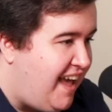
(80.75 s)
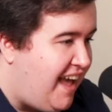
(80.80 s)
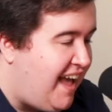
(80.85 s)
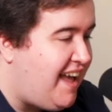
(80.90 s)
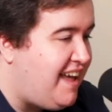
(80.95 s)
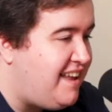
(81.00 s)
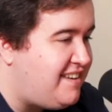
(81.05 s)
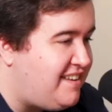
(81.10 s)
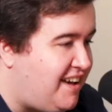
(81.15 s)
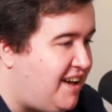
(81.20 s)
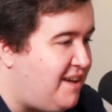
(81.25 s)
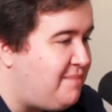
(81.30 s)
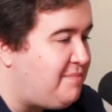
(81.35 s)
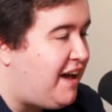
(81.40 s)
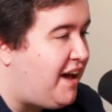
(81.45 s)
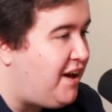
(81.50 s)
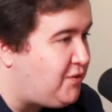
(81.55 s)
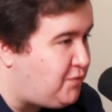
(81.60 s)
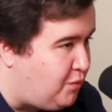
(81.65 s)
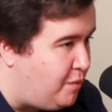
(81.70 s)
And the
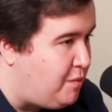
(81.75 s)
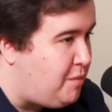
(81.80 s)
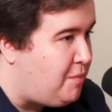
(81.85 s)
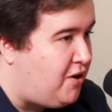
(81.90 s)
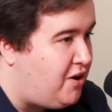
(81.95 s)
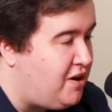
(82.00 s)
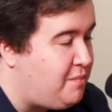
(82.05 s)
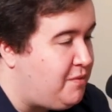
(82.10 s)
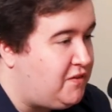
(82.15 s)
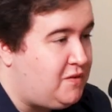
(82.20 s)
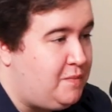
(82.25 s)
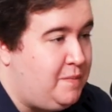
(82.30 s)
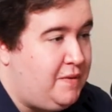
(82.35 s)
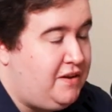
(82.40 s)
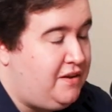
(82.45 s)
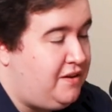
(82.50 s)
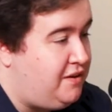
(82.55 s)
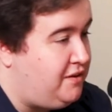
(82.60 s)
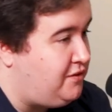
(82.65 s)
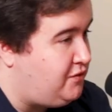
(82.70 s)
housewarming party must have been
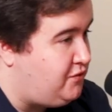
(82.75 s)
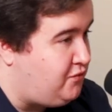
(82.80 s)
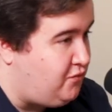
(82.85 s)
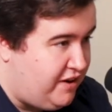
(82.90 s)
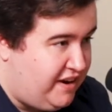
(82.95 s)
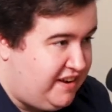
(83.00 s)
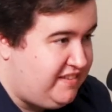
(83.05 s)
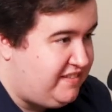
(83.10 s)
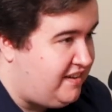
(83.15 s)
a great